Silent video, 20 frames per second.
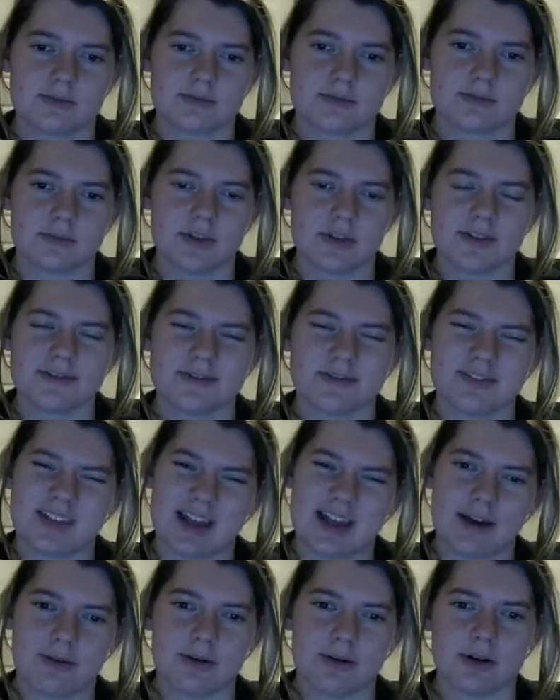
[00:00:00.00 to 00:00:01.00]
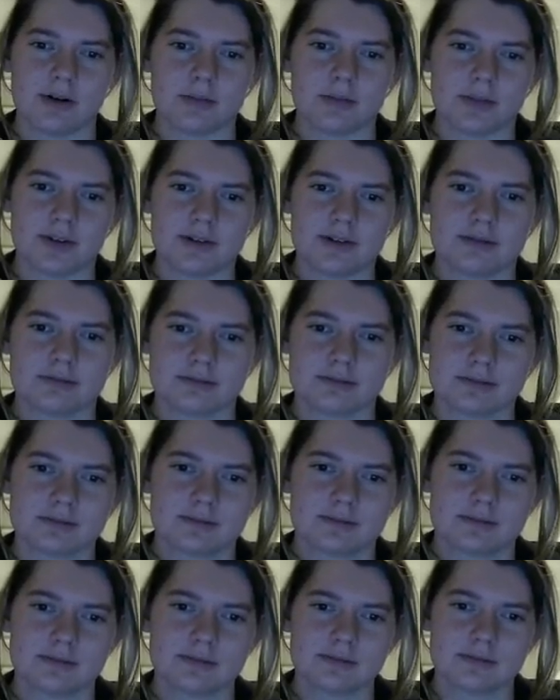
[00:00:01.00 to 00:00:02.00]
not flower, but
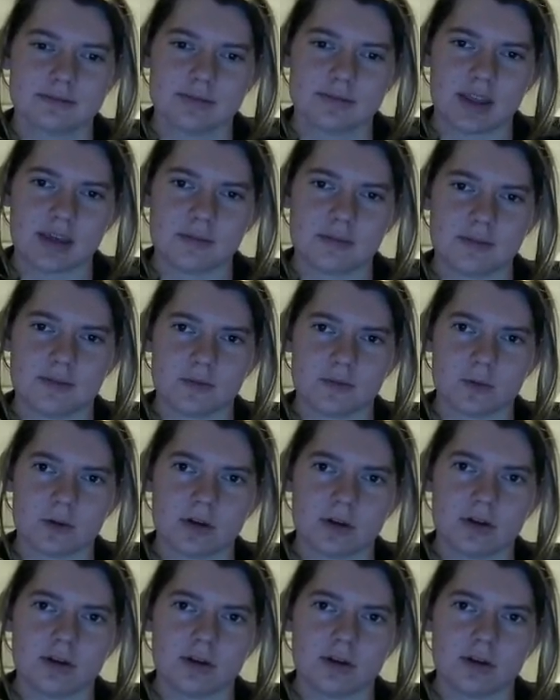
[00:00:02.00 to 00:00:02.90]
thing before.